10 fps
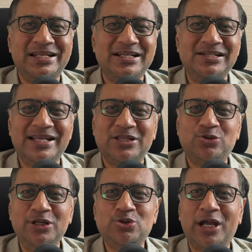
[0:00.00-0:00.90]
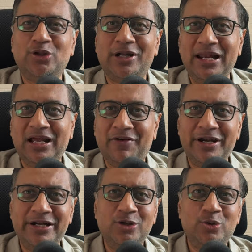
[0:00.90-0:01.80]
results actually. So I thought I'll cover
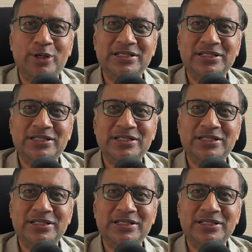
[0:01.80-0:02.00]
it in today's